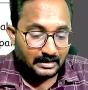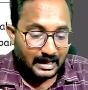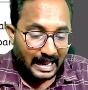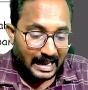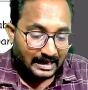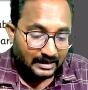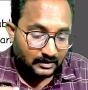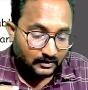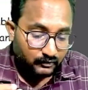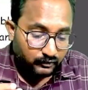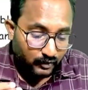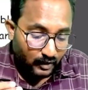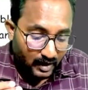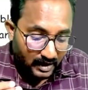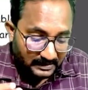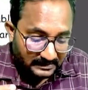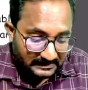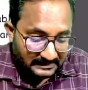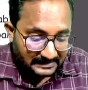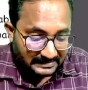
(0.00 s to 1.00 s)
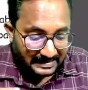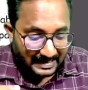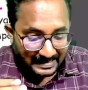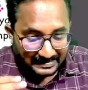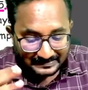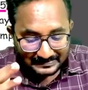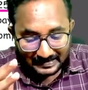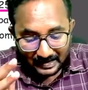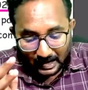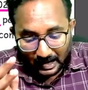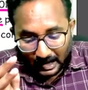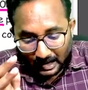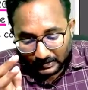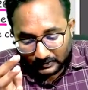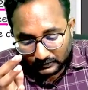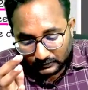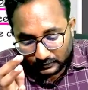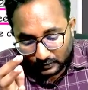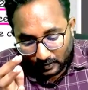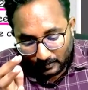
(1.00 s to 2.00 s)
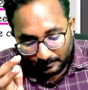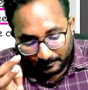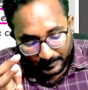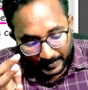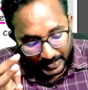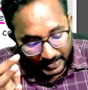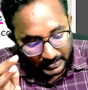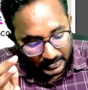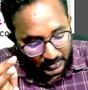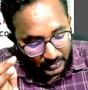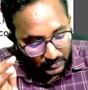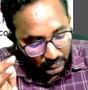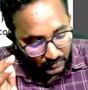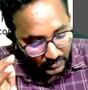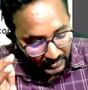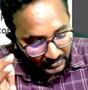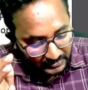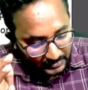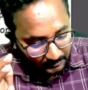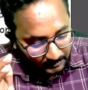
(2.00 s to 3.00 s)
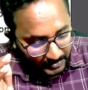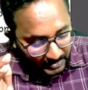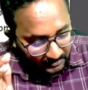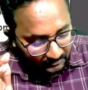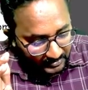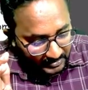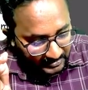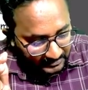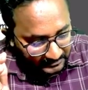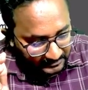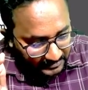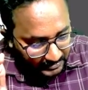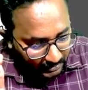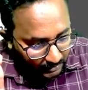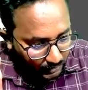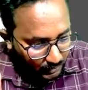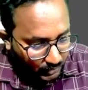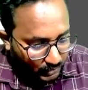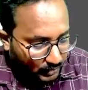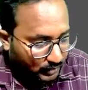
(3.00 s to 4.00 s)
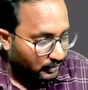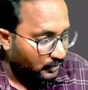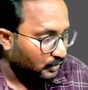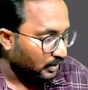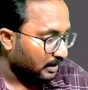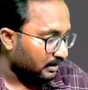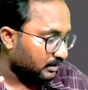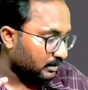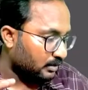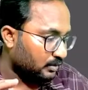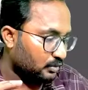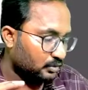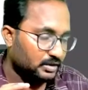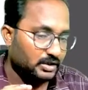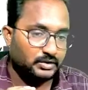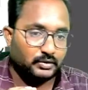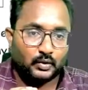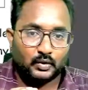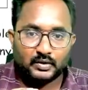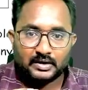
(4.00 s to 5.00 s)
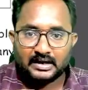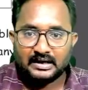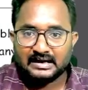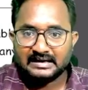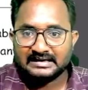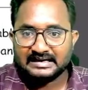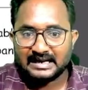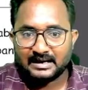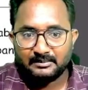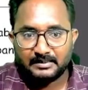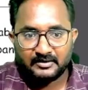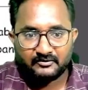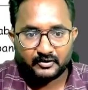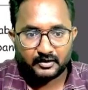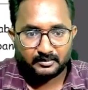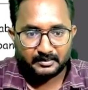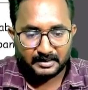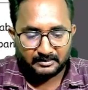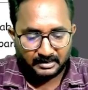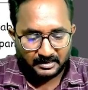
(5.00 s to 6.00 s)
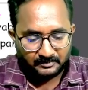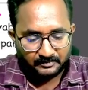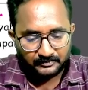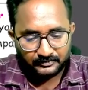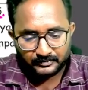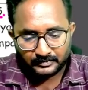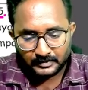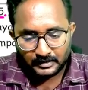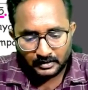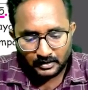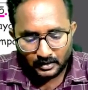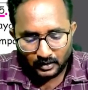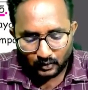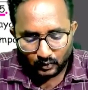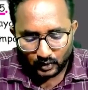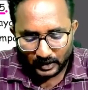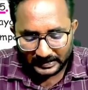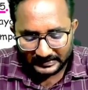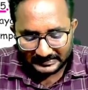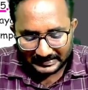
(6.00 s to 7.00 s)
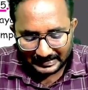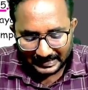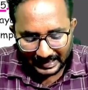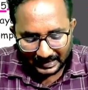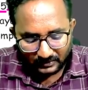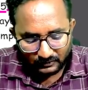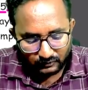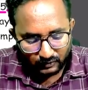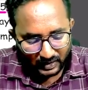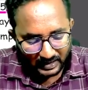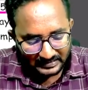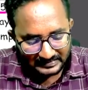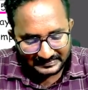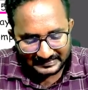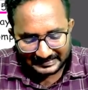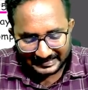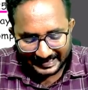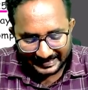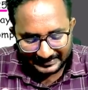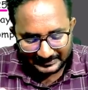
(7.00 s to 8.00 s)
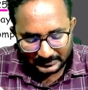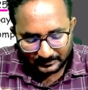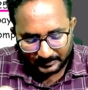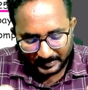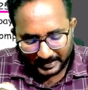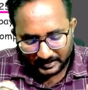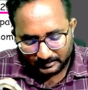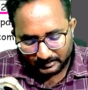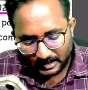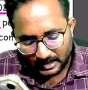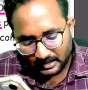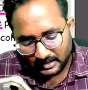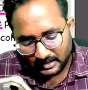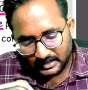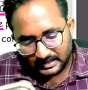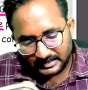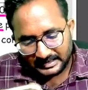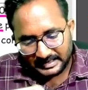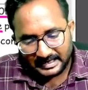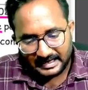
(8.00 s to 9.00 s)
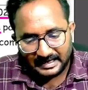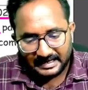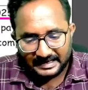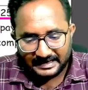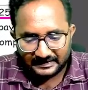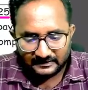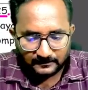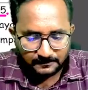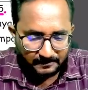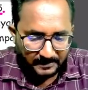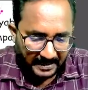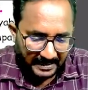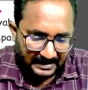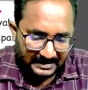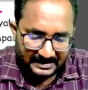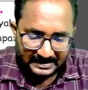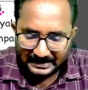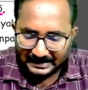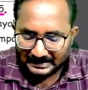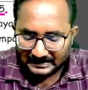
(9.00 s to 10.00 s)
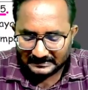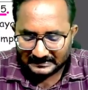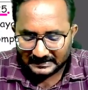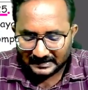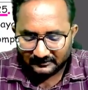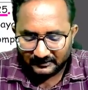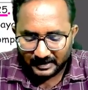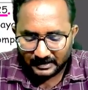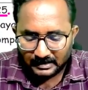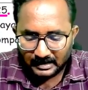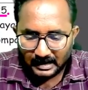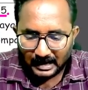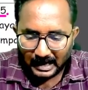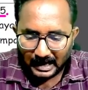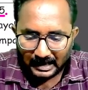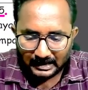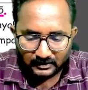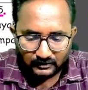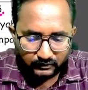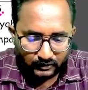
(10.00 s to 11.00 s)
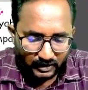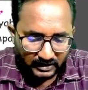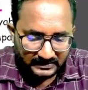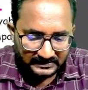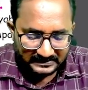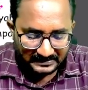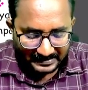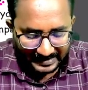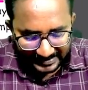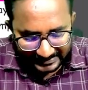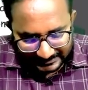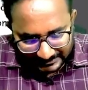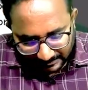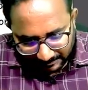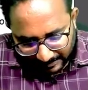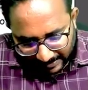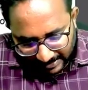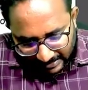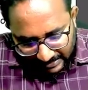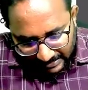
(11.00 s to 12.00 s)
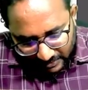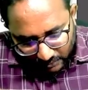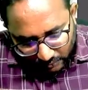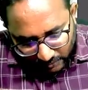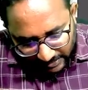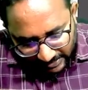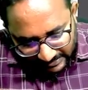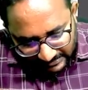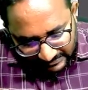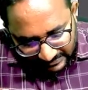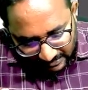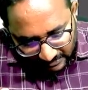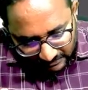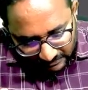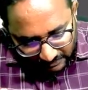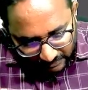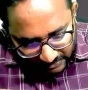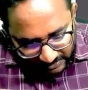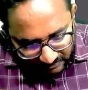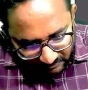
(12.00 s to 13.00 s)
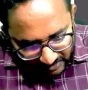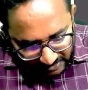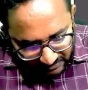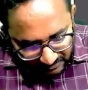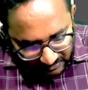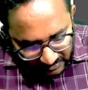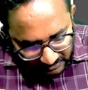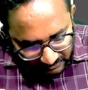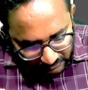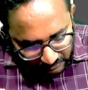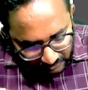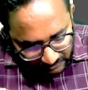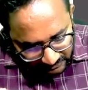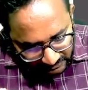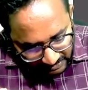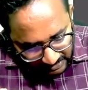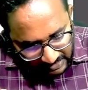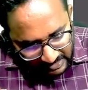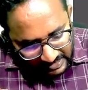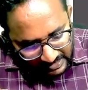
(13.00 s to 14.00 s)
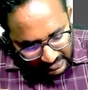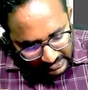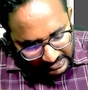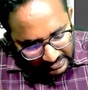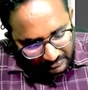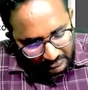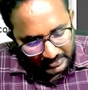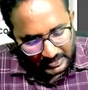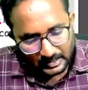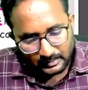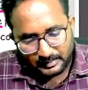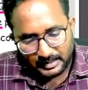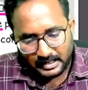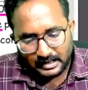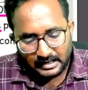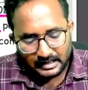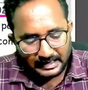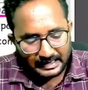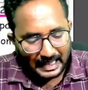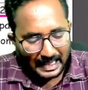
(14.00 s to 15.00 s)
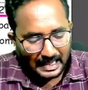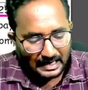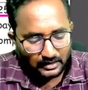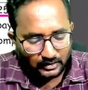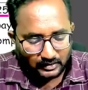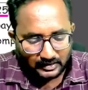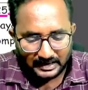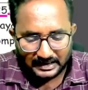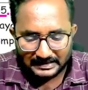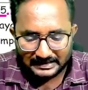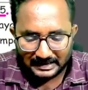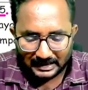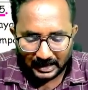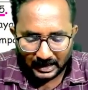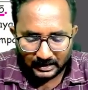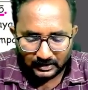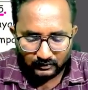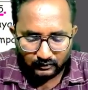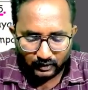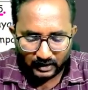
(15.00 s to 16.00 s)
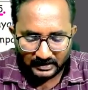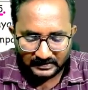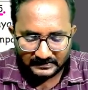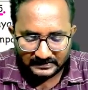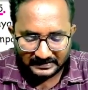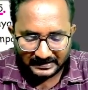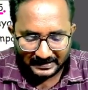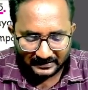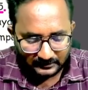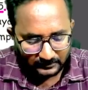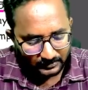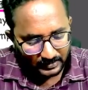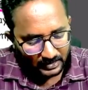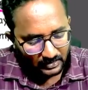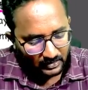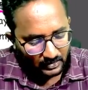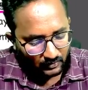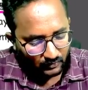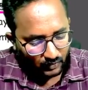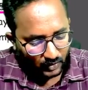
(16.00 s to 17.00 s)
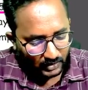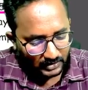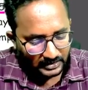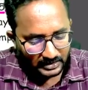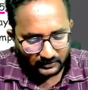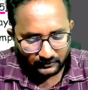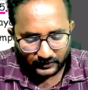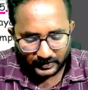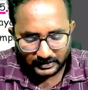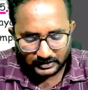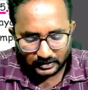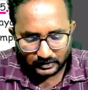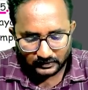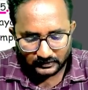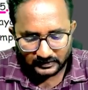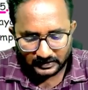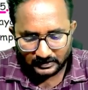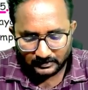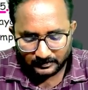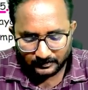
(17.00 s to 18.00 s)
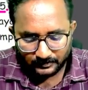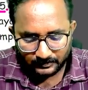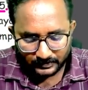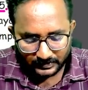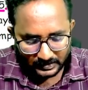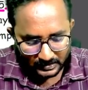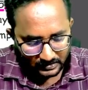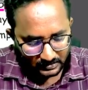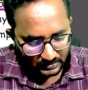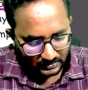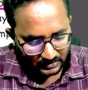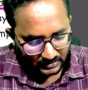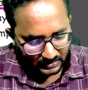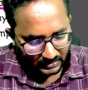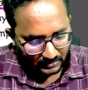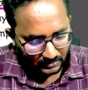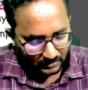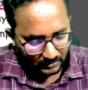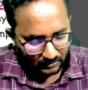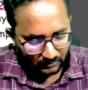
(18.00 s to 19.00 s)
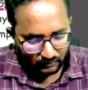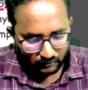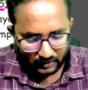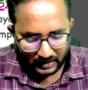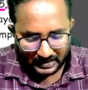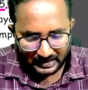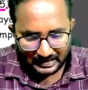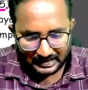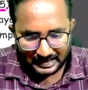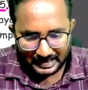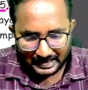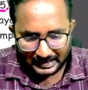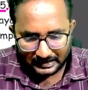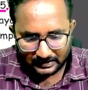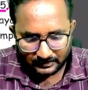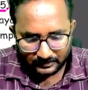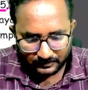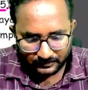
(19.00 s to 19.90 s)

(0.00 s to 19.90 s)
advance tax also paid during the previous year. Do the total and tell me for me, what is that advance tax paid, TDS paid details given, advance tax paid details also given in this question. Can you tell me, calculate the advance tax, 45,000, 1 lakh,